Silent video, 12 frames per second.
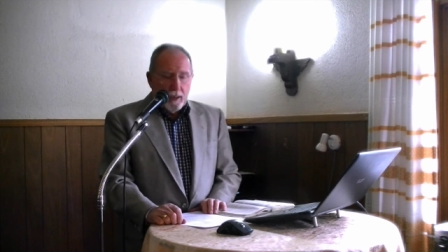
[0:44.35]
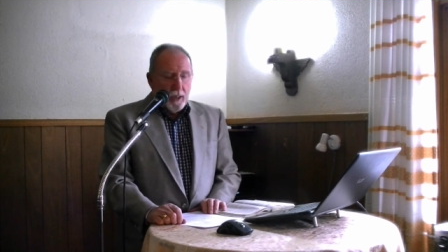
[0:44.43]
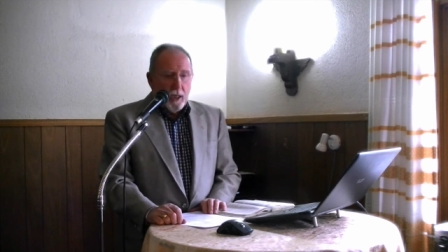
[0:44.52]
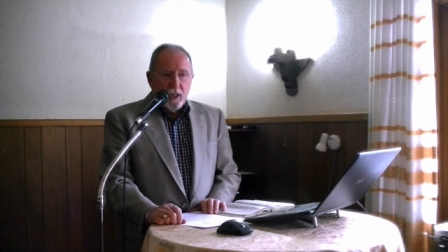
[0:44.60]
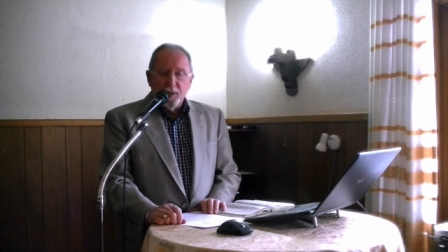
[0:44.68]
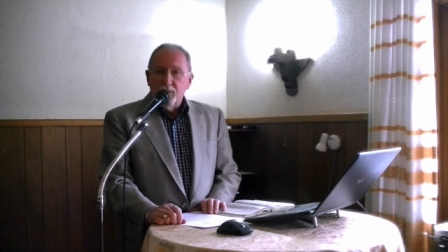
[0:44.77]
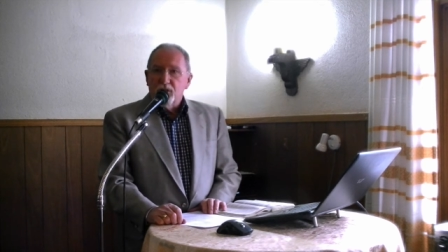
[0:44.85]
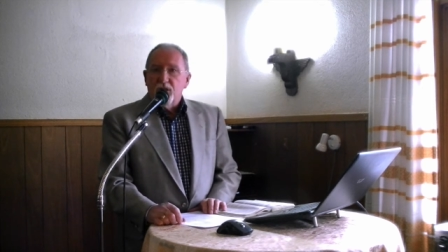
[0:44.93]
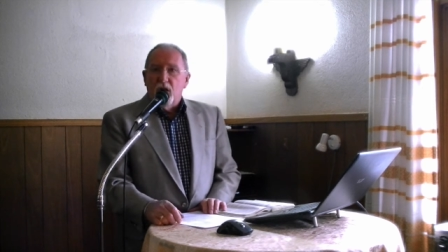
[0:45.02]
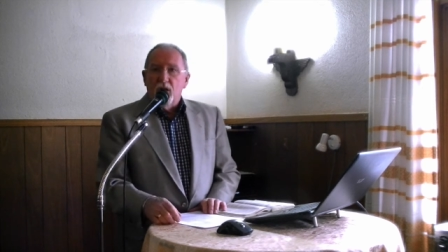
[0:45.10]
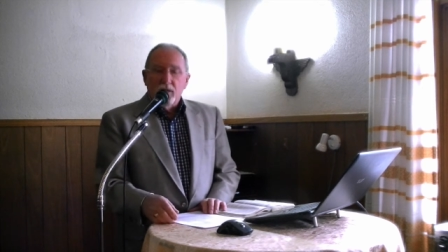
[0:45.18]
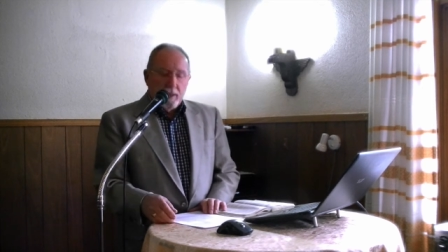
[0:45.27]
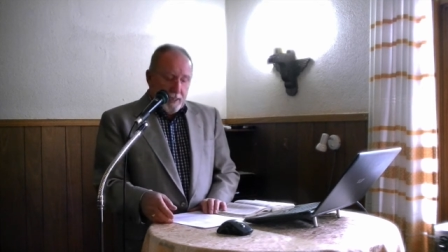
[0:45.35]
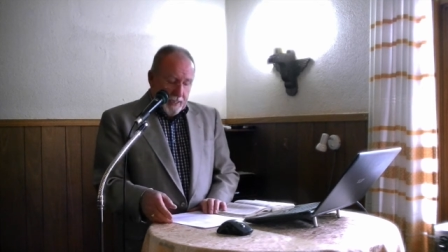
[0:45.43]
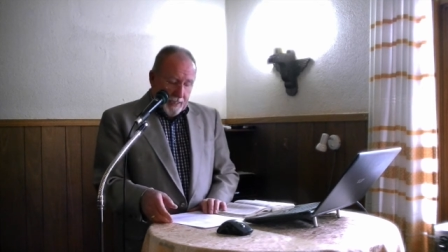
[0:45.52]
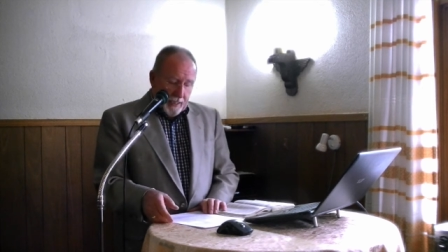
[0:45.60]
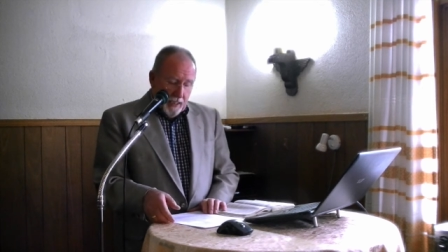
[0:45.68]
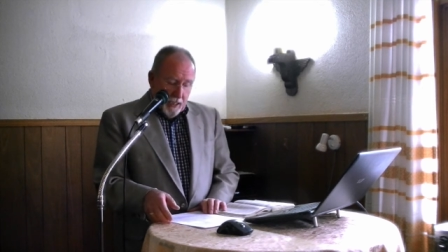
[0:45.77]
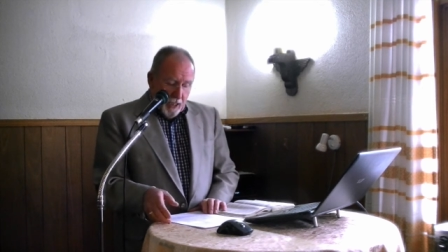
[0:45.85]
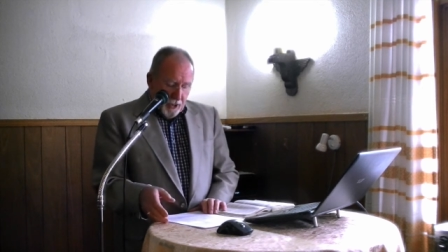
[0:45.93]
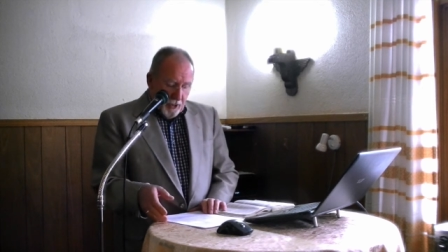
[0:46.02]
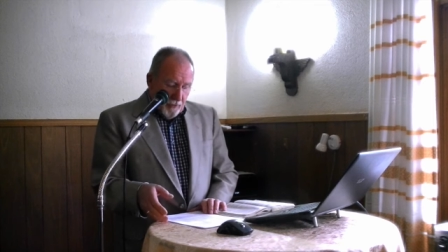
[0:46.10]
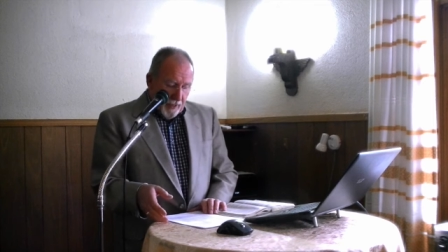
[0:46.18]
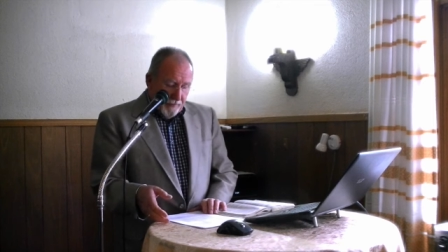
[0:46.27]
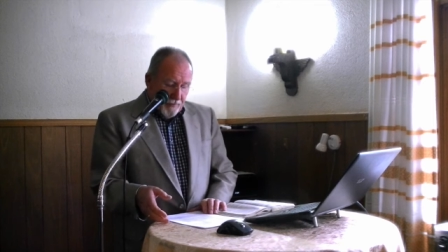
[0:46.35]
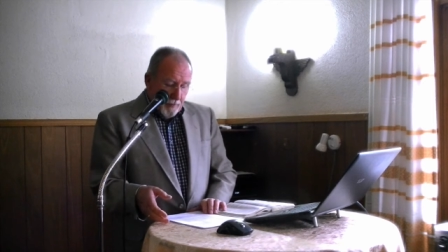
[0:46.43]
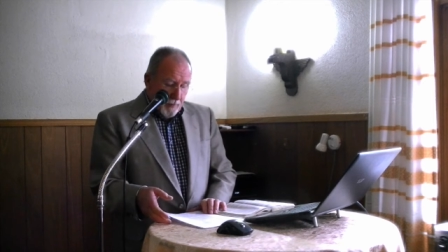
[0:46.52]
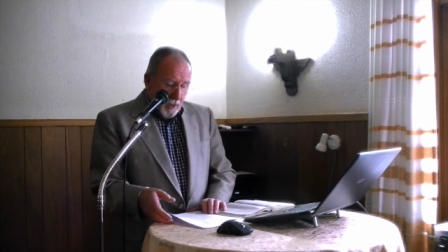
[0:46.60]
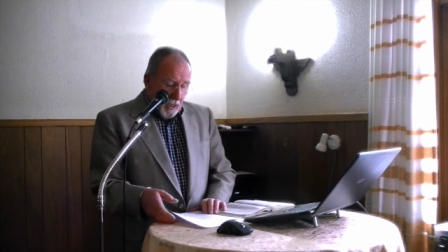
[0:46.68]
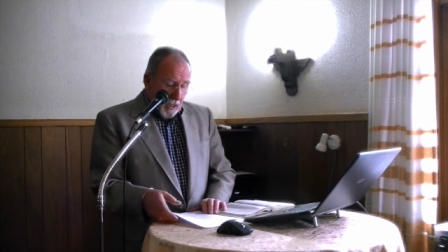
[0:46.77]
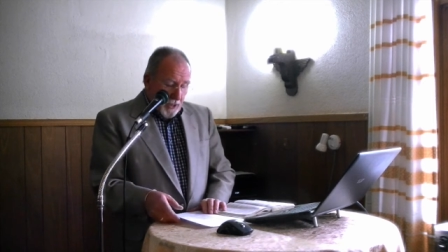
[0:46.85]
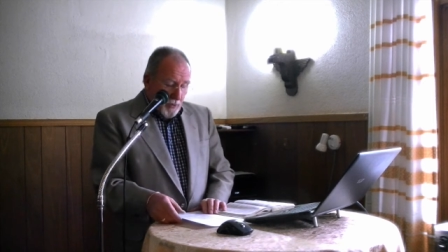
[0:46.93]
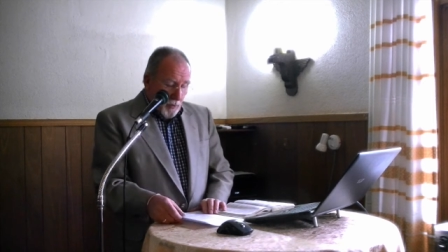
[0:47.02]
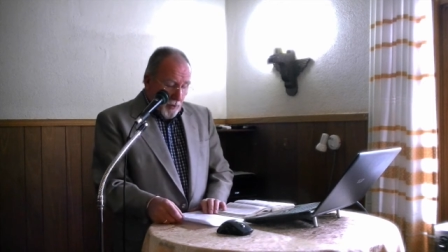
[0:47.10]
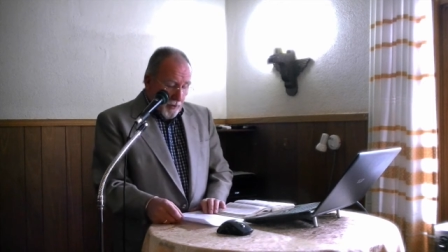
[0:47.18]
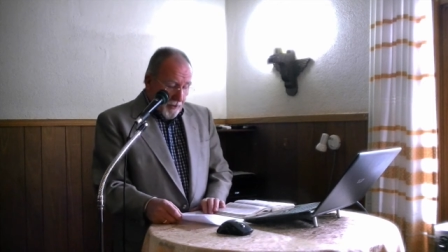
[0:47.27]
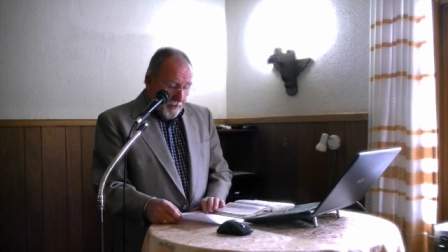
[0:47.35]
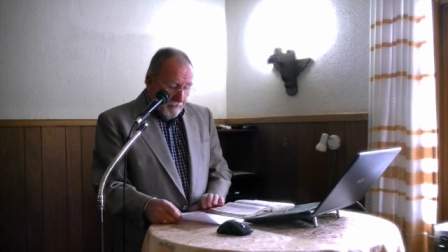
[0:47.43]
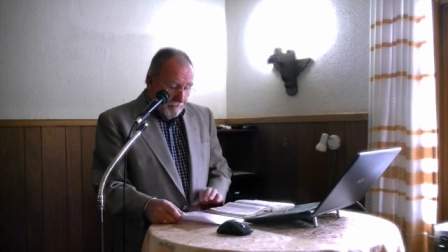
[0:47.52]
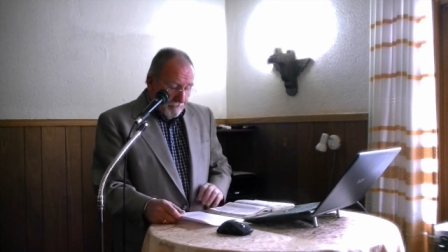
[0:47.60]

gospel songs and to read from God's Word